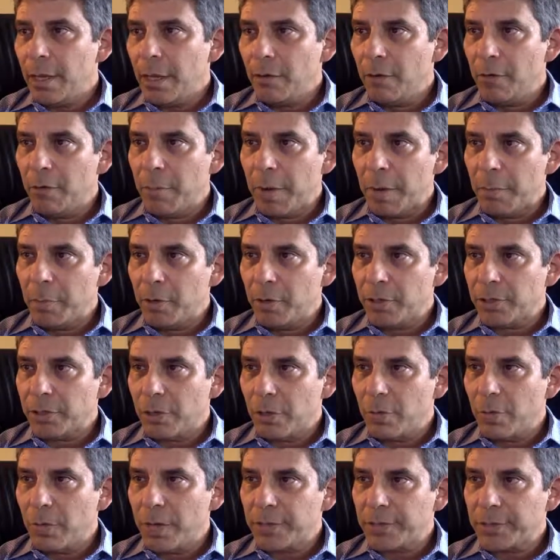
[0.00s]
And remember, as
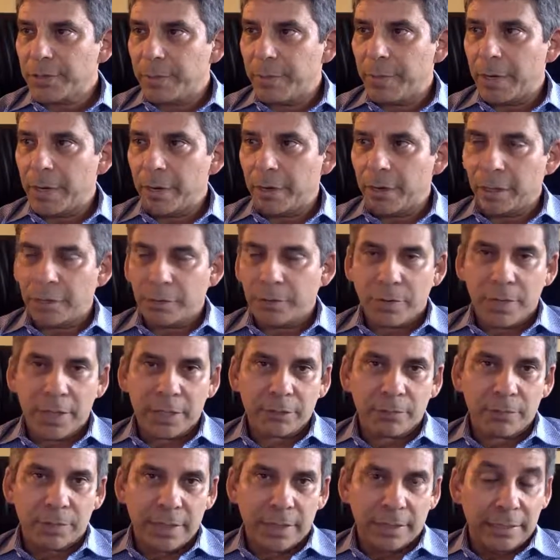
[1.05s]
always, compare and
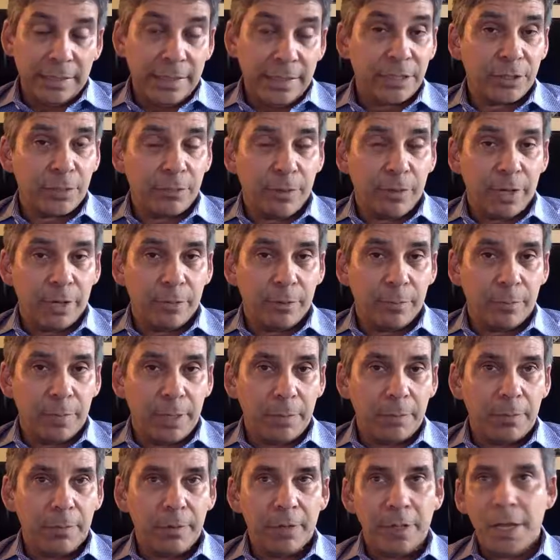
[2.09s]
contrast with at least 3 other
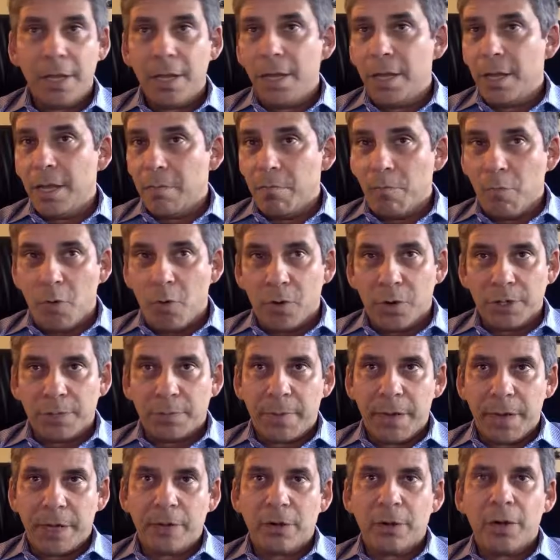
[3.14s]
people. More is
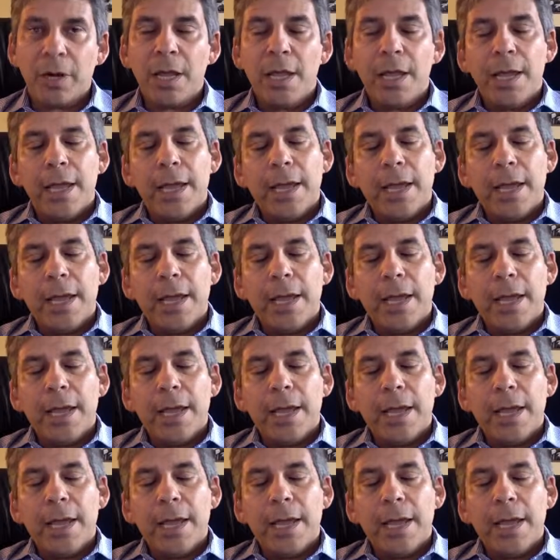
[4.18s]
better.